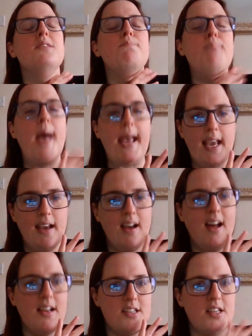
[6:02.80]
is begging
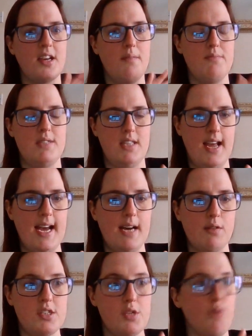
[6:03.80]
her to come to the
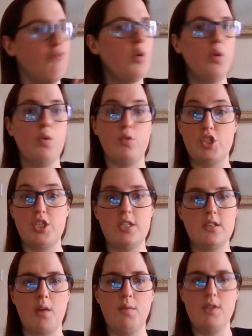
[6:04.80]
house. So, of course,
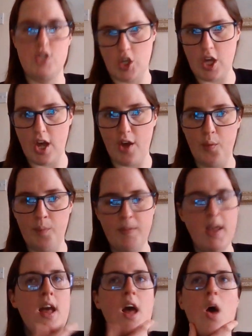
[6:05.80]
she's going to go.
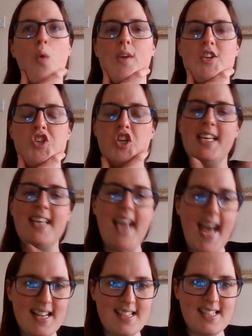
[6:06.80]
When she
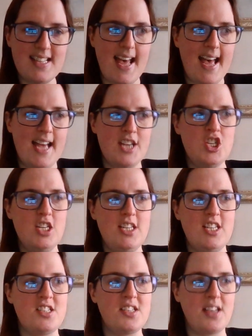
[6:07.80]
gets there, she
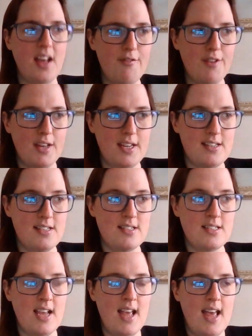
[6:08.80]

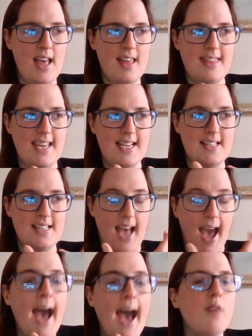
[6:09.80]
discovers the
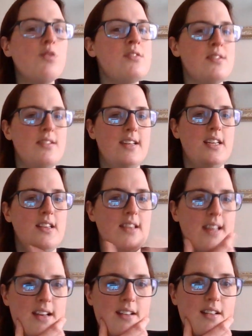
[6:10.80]
house
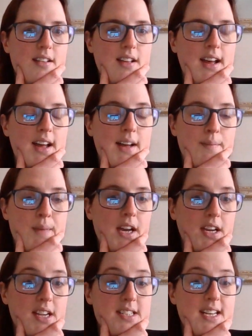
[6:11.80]
that
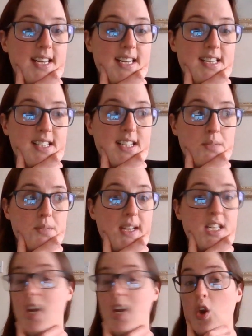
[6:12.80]
her cousin is
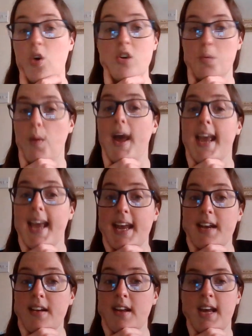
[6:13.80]
basically locked away
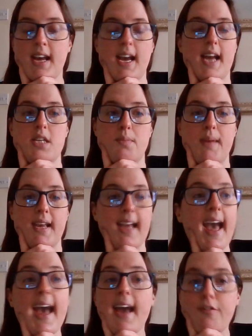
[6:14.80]
in and is being
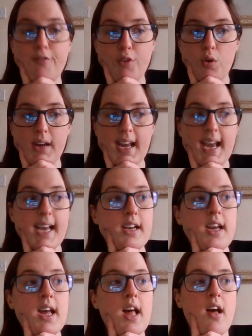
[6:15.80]
cared for in